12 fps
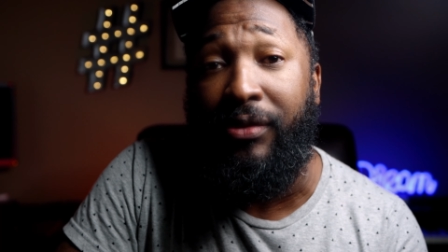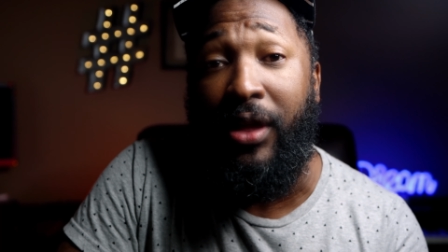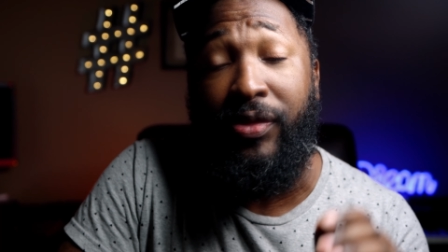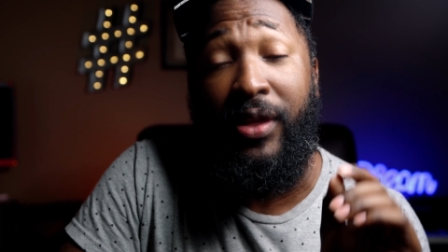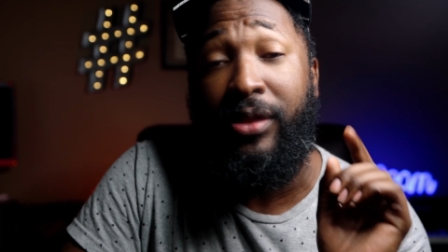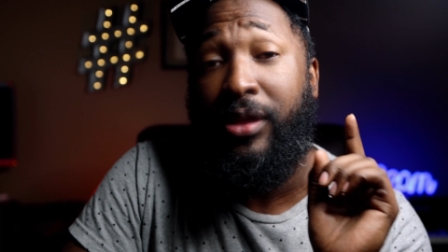They
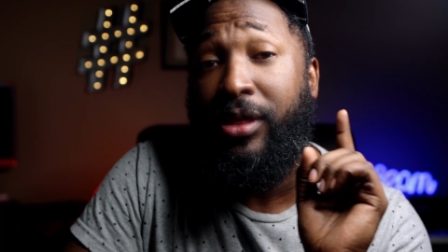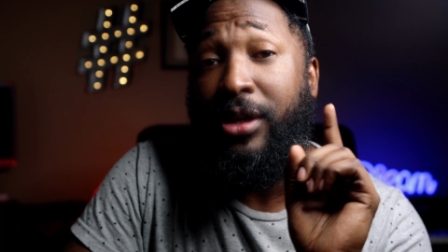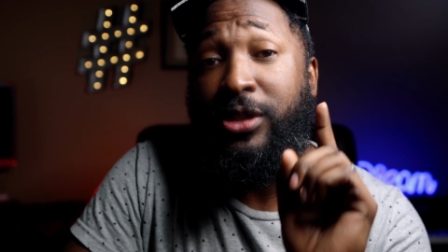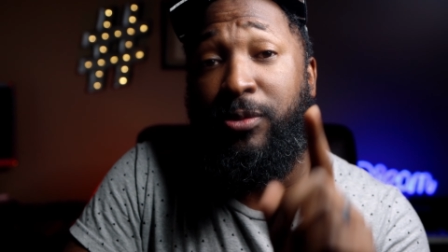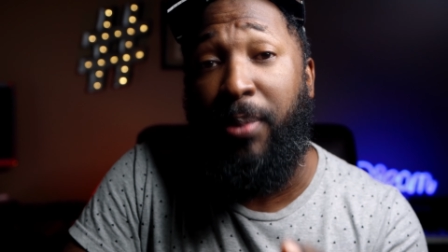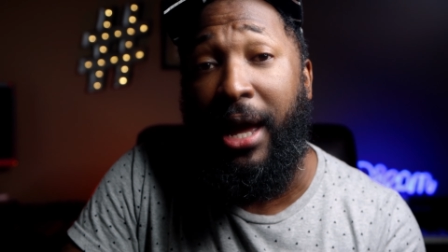think that they're
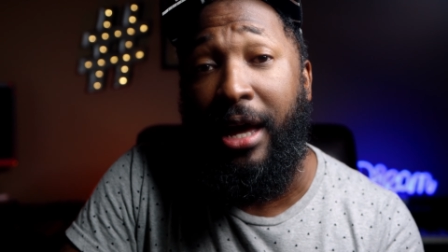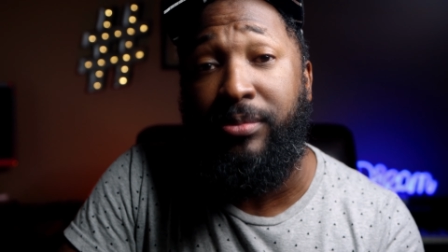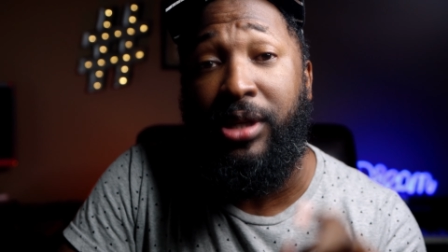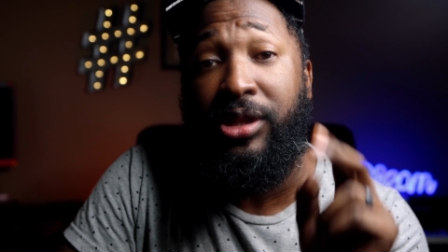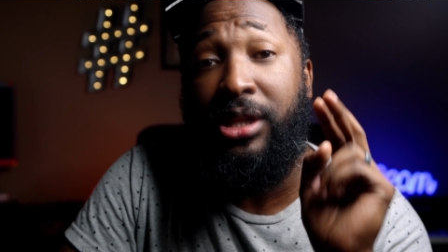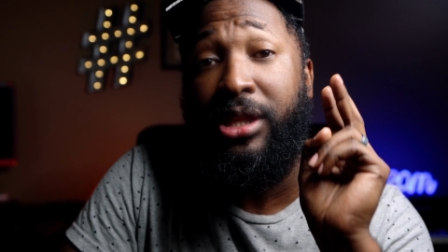spams,
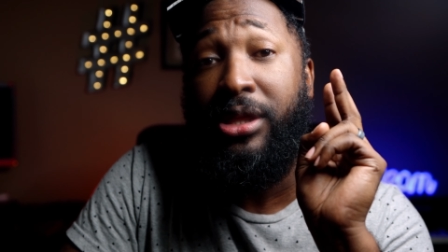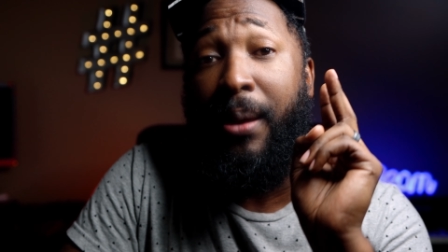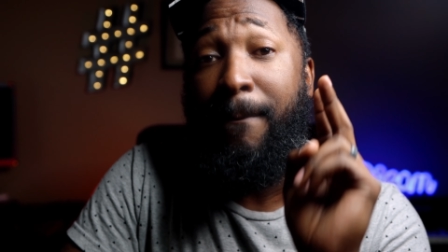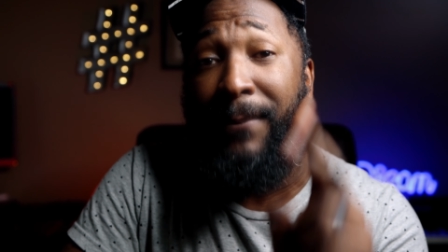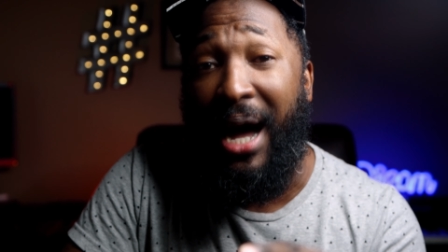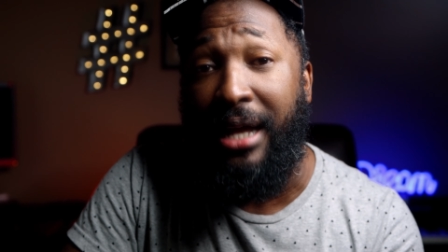they think that they're
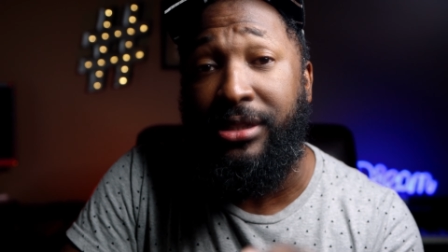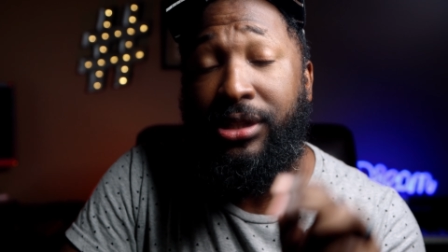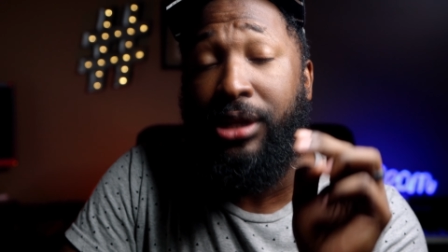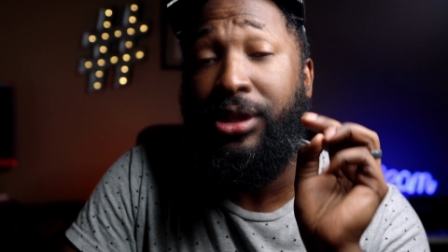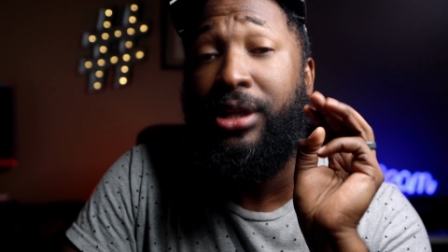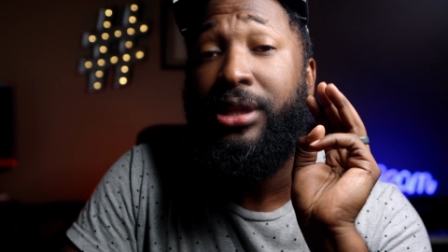bots, they
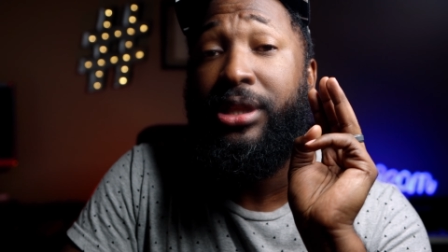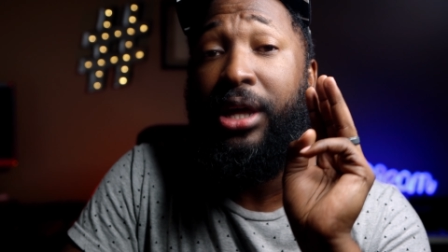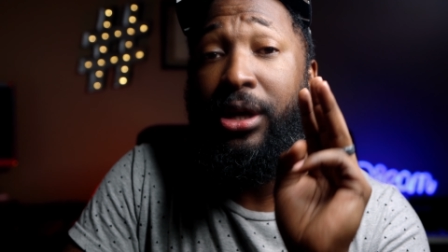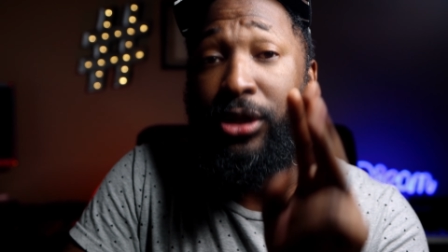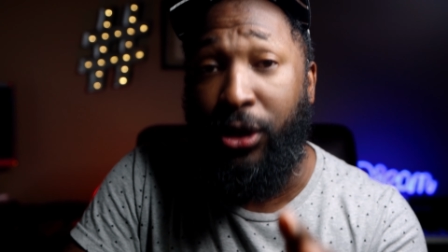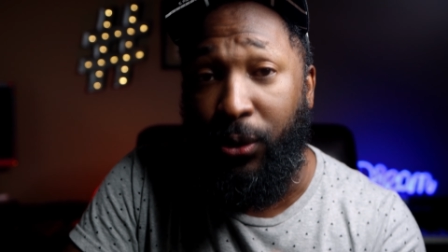think that they're
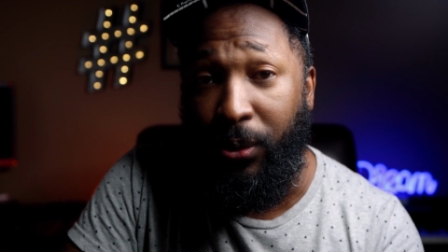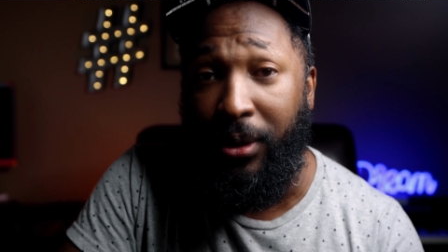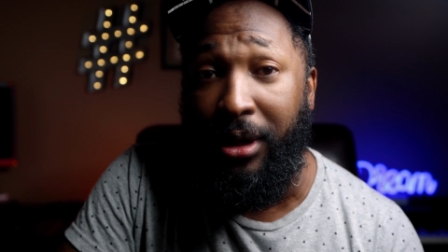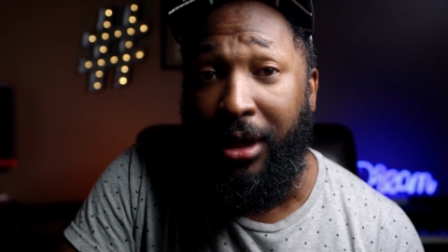you.